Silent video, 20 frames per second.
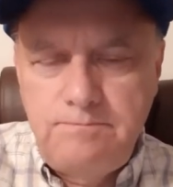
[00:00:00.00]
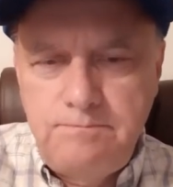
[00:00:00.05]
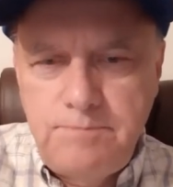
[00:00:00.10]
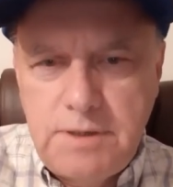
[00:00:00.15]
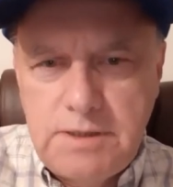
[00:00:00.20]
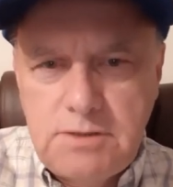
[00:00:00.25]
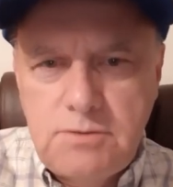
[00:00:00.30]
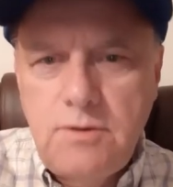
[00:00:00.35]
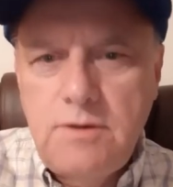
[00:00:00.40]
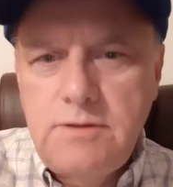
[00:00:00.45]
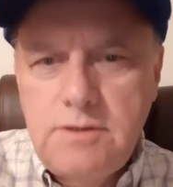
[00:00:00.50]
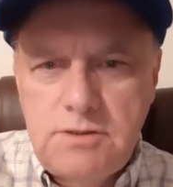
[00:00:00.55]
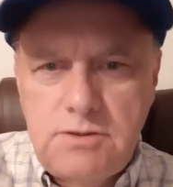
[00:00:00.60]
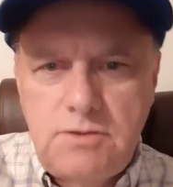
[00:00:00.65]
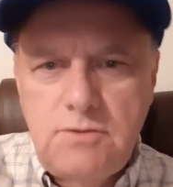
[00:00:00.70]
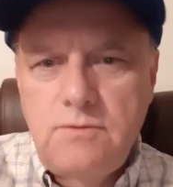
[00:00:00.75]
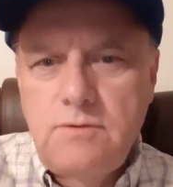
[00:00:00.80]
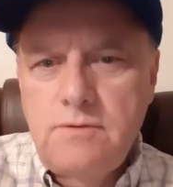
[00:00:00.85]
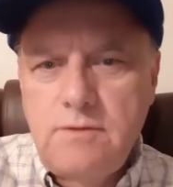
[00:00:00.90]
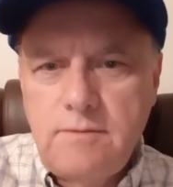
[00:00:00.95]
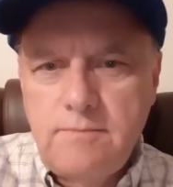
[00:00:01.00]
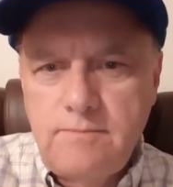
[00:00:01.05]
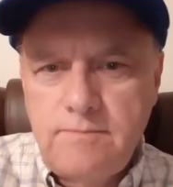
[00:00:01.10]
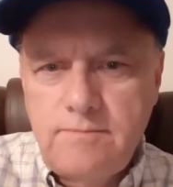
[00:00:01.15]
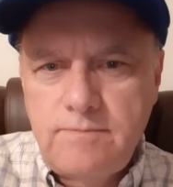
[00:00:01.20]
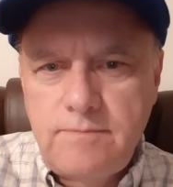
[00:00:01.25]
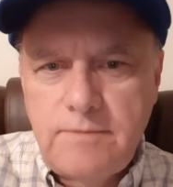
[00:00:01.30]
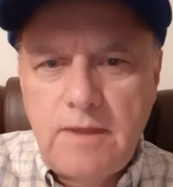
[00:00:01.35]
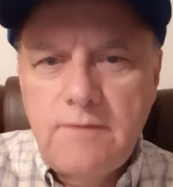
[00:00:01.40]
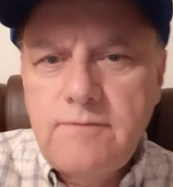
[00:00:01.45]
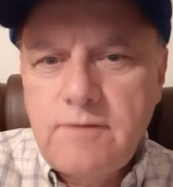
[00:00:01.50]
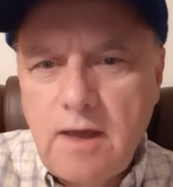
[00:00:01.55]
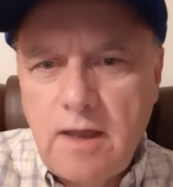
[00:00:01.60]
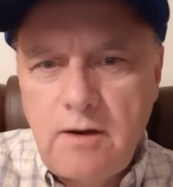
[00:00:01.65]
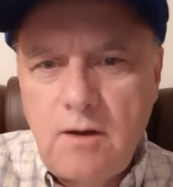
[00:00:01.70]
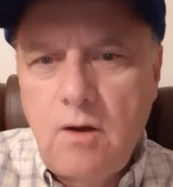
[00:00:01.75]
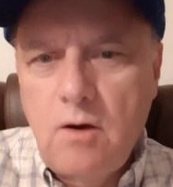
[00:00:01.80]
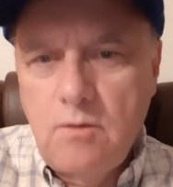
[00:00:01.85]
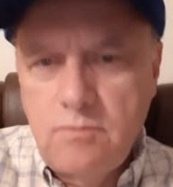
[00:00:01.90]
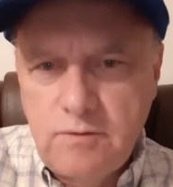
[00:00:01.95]
between the two of them, they've
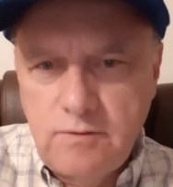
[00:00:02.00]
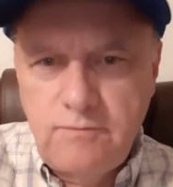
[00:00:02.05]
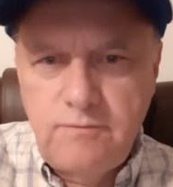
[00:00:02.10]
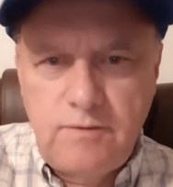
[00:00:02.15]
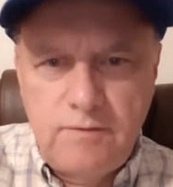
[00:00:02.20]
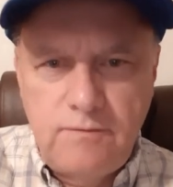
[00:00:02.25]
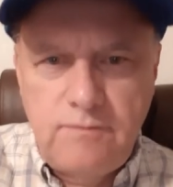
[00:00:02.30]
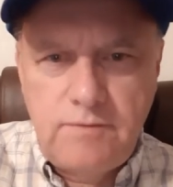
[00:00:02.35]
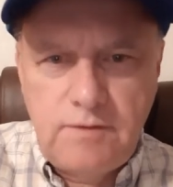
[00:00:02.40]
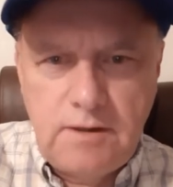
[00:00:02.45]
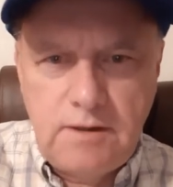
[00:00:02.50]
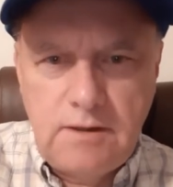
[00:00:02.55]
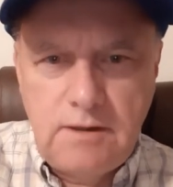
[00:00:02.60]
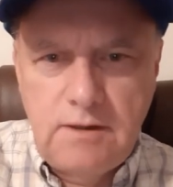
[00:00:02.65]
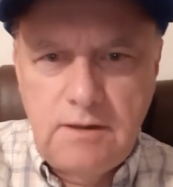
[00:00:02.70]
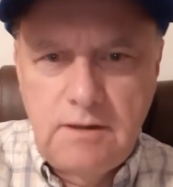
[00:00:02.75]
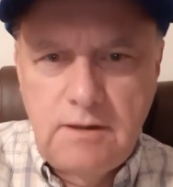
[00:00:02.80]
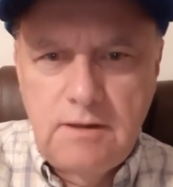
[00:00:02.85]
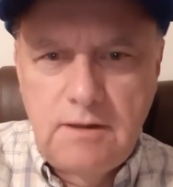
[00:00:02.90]
got over 50